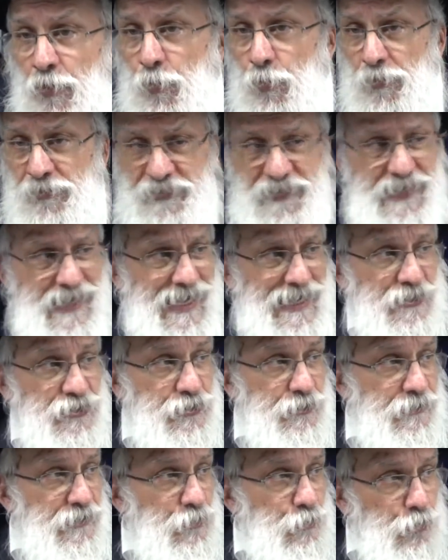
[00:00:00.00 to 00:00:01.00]
where they
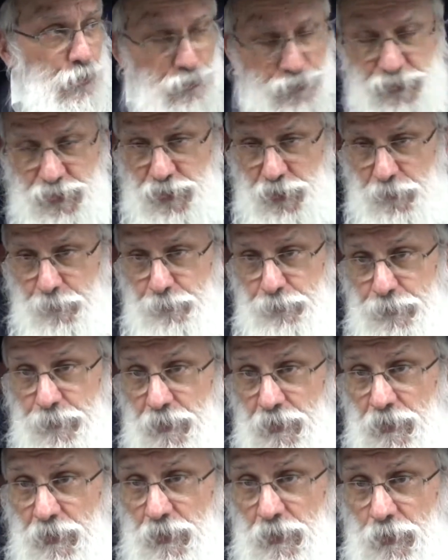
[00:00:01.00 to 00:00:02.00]
actually worship,
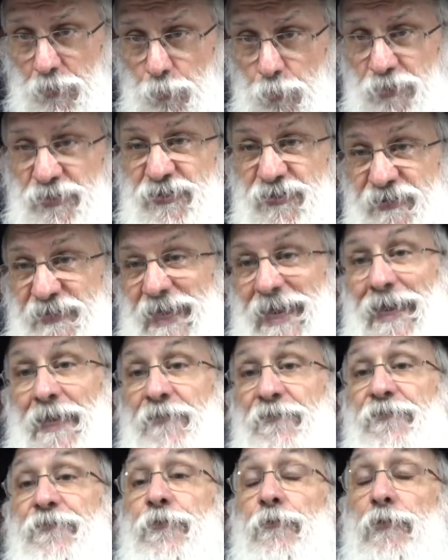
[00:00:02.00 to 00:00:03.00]
which
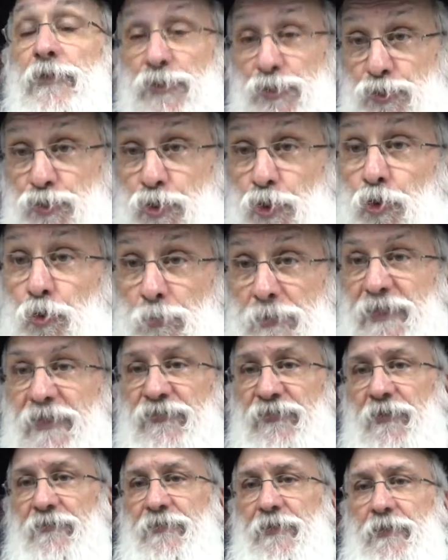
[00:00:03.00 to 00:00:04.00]
then, for a Jew,
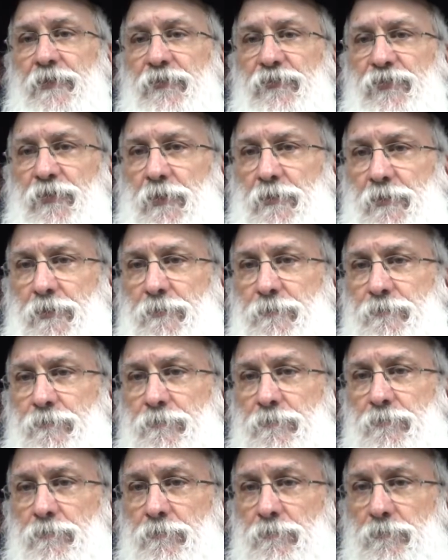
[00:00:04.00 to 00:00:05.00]
is Avodah Zarah.
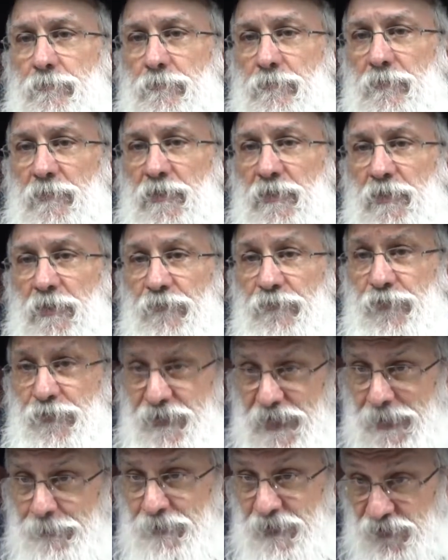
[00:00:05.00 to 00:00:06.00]
For
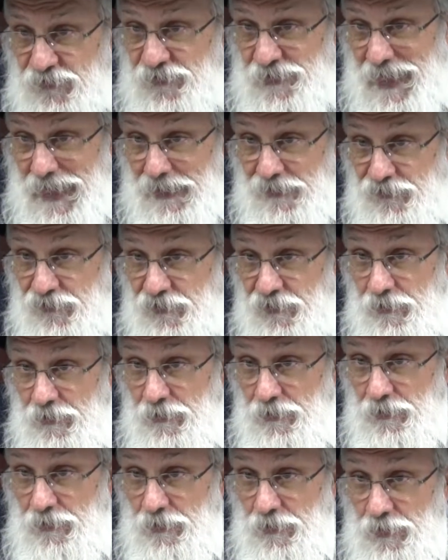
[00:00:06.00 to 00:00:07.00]
them, it's not,
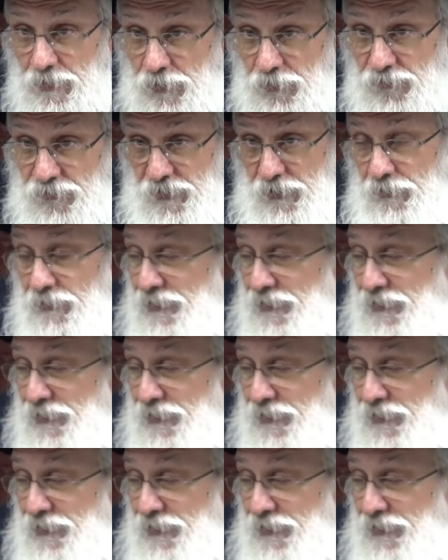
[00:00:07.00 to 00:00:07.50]
because they're